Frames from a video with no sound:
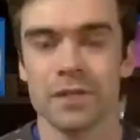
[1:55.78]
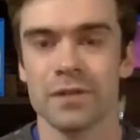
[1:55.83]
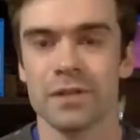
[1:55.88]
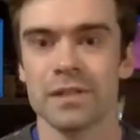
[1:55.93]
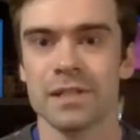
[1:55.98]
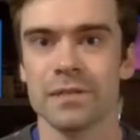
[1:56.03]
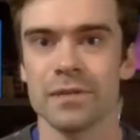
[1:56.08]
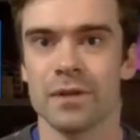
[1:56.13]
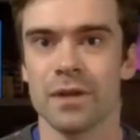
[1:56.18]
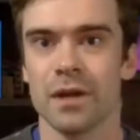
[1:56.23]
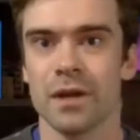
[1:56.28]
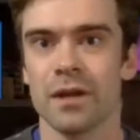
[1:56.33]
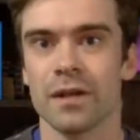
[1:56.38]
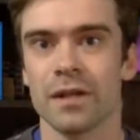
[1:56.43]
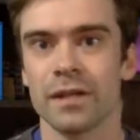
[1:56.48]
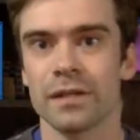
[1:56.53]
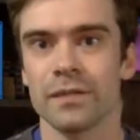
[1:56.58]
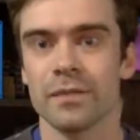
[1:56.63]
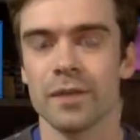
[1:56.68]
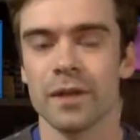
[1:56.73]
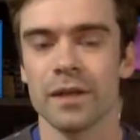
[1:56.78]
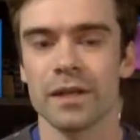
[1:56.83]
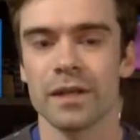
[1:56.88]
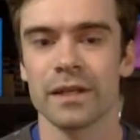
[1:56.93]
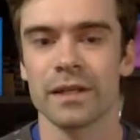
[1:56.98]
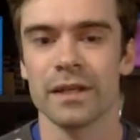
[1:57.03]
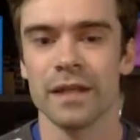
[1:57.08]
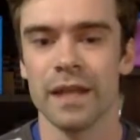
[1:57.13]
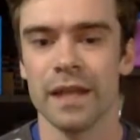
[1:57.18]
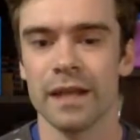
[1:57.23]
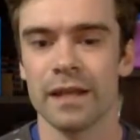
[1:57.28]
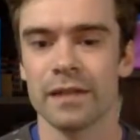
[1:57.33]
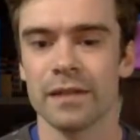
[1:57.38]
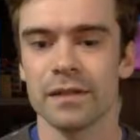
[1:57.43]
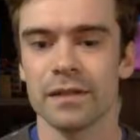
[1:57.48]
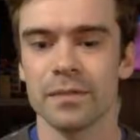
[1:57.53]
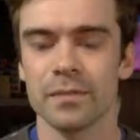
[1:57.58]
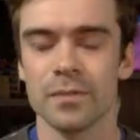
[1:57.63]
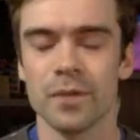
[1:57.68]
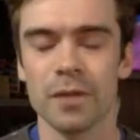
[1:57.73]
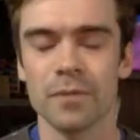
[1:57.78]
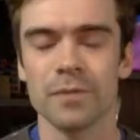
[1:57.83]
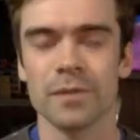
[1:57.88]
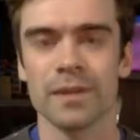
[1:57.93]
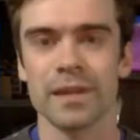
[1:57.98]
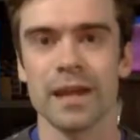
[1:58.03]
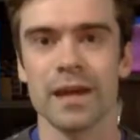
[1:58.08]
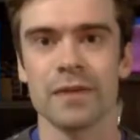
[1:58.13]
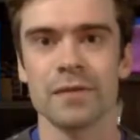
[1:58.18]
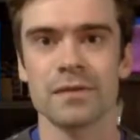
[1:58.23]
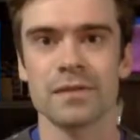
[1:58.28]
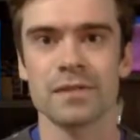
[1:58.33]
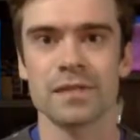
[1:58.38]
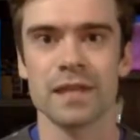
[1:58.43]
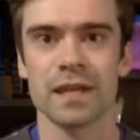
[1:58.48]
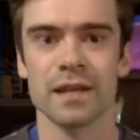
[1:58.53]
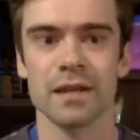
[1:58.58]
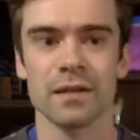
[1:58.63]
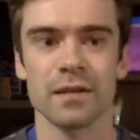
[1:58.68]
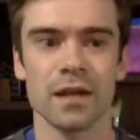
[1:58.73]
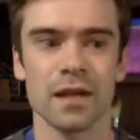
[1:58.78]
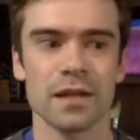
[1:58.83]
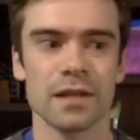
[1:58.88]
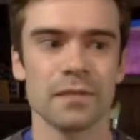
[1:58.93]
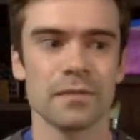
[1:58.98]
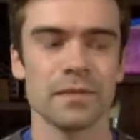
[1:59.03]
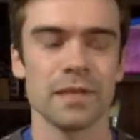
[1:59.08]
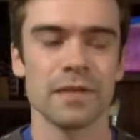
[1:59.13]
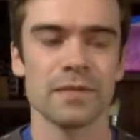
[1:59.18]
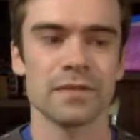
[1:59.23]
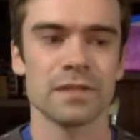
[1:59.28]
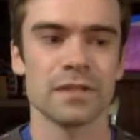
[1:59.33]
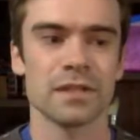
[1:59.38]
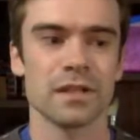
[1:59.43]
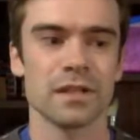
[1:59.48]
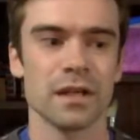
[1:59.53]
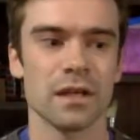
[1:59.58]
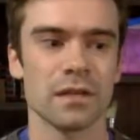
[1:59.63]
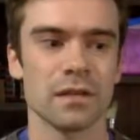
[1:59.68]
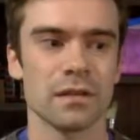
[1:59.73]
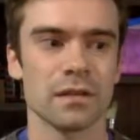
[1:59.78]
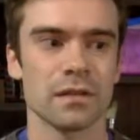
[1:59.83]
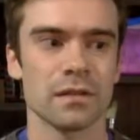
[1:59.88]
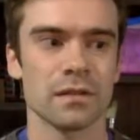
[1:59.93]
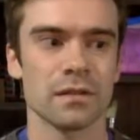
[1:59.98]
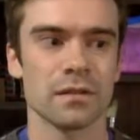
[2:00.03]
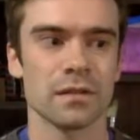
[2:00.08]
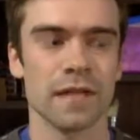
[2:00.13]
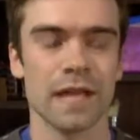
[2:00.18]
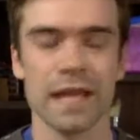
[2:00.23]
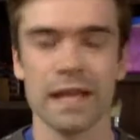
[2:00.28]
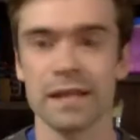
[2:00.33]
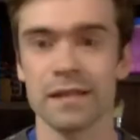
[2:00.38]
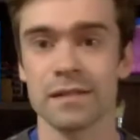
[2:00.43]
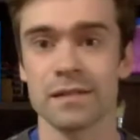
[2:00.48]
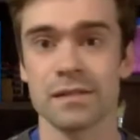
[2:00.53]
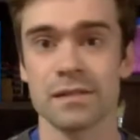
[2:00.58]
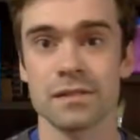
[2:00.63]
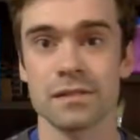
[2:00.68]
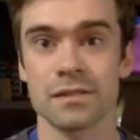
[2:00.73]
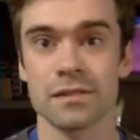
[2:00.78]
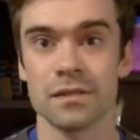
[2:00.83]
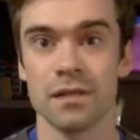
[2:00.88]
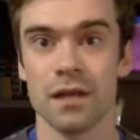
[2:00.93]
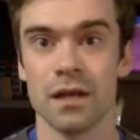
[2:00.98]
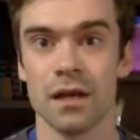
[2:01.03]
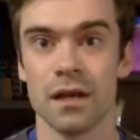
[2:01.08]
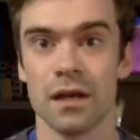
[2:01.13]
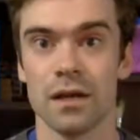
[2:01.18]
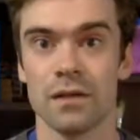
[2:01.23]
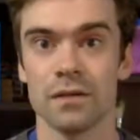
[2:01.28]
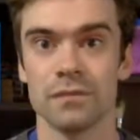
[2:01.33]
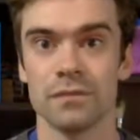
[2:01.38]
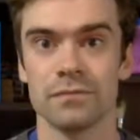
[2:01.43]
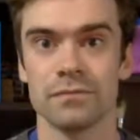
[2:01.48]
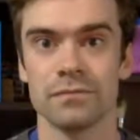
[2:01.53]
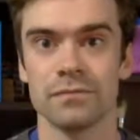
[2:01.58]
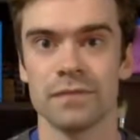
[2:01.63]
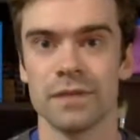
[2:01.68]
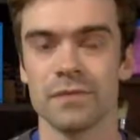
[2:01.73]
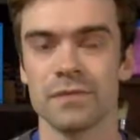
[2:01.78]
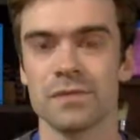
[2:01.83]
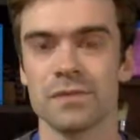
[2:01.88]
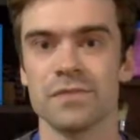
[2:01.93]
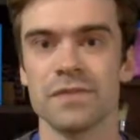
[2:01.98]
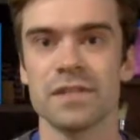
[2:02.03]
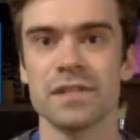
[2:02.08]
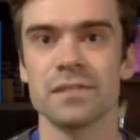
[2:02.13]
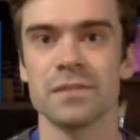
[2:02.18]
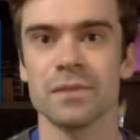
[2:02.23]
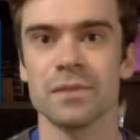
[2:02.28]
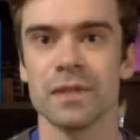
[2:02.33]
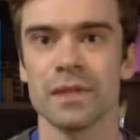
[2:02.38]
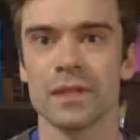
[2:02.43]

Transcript: coatings that were already on the market, and the problem with that was that a lot of them left a little haze that was visible,